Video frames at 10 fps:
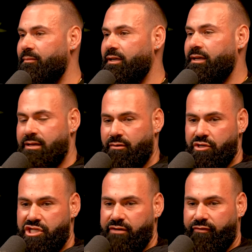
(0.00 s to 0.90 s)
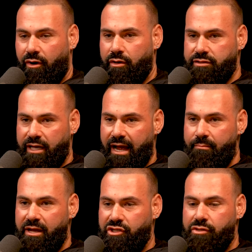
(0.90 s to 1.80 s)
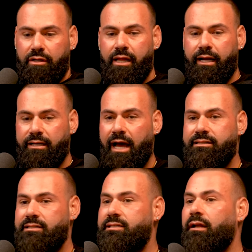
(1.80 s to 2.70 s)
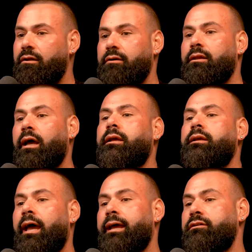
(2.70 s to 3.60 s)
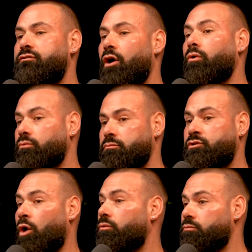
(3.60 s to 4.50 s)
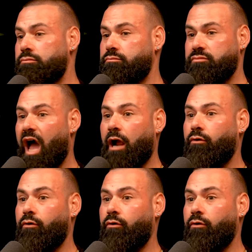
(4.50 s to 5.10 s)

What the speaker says: And when she falls, like I make sure like not to tell her like, hey, don't not